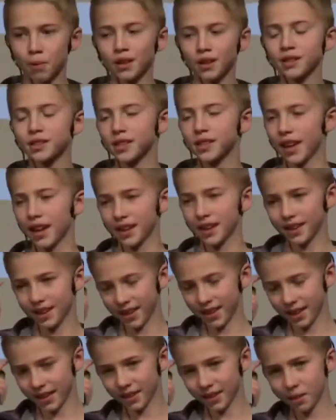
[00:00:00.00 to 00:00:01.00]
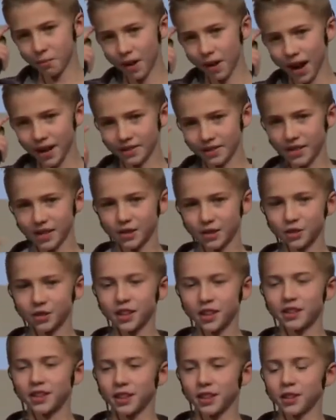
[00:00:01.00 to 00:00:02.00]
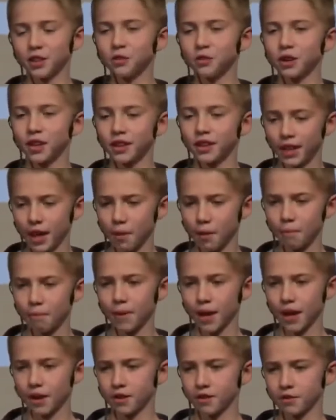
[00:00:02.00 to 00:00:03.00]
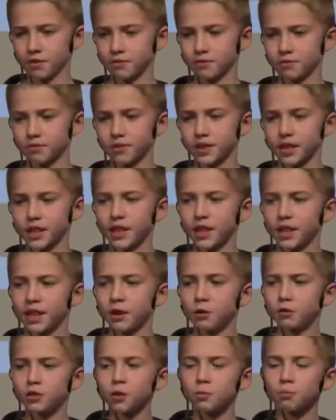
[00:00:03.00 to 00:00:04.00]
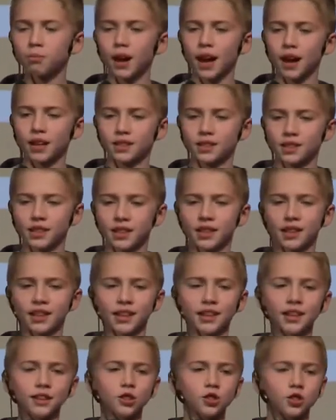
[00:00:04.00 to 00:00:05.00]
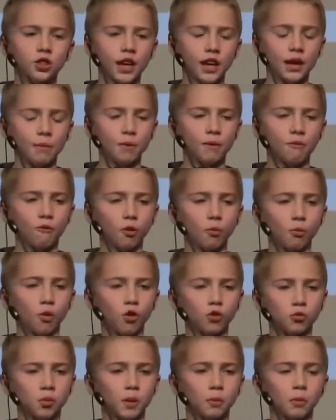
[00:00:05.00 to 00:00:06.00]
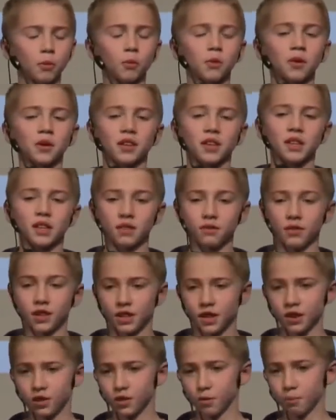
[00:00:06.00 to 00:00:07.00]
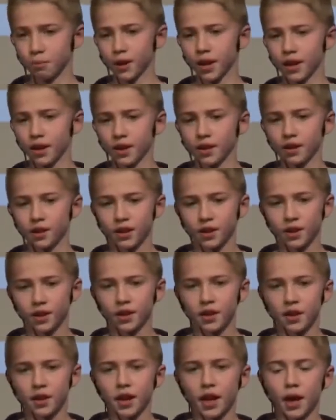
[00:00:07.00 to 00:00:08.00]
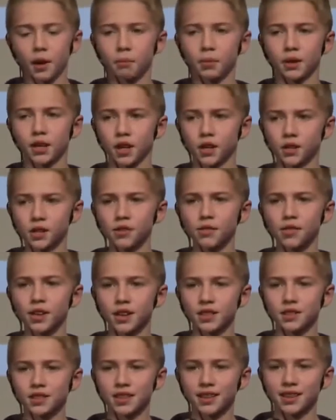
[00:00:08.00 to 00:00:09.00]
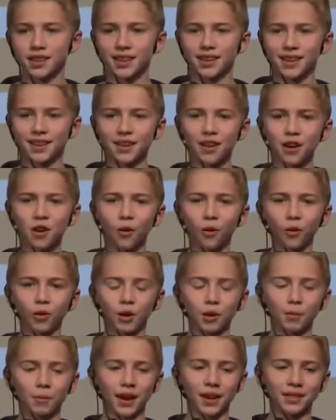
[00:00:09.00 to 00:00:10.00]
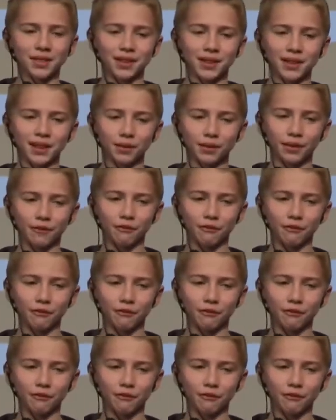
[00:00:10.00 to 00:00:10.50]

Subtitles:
but instead he had the mindset to continue and get better. He was practicing each day before most people were even out of bed. And because of this, he not only made the team the